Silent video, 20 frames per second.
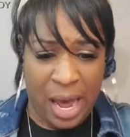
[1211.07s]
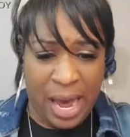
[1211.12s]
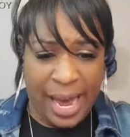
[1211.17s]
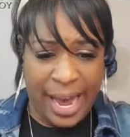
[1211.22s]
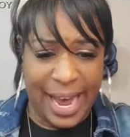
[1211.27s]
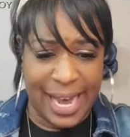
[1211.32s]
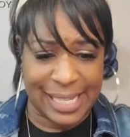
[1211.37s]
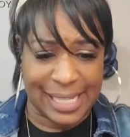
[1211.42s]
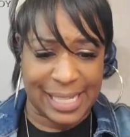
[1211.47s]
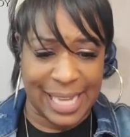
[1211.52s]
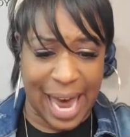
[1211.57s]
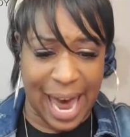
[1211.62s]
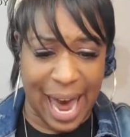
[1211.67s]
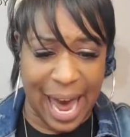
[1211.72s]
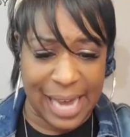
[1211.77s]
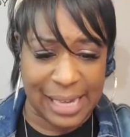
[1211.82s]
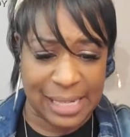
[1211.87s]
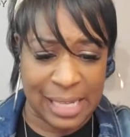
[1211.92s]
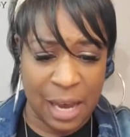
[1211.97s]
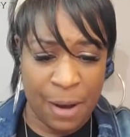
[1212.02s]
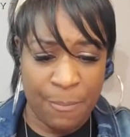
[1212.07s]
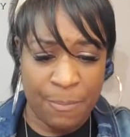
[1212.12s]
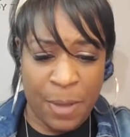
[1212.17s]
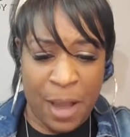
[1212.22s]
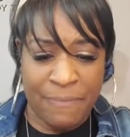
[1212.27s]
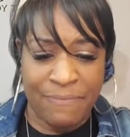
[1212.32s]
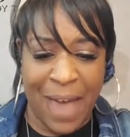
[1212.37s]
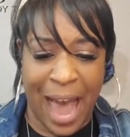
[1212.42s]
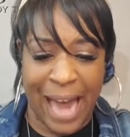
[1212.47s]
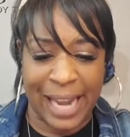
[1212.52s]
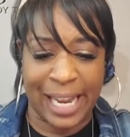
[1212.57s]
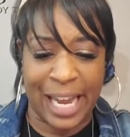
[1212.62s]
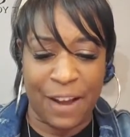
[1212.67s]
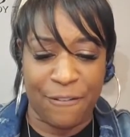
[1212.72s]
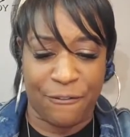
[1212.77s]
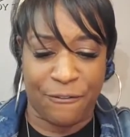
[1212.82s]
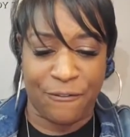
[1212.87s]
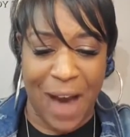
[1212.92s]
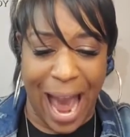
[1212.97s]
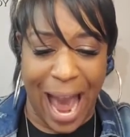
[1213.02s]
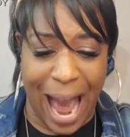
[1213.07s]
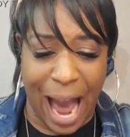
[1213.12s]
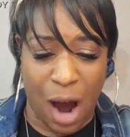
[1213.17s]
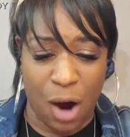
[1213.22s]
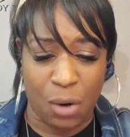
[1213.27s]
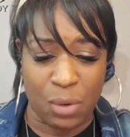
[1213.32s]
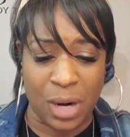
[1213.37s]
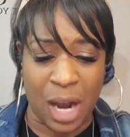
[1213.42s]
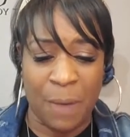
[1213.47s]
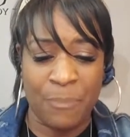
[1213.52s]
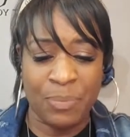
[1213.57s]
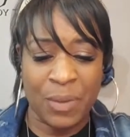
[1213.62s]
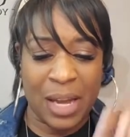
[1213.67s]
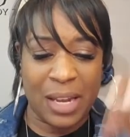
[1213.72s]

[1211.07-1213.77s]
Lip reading: He says that he found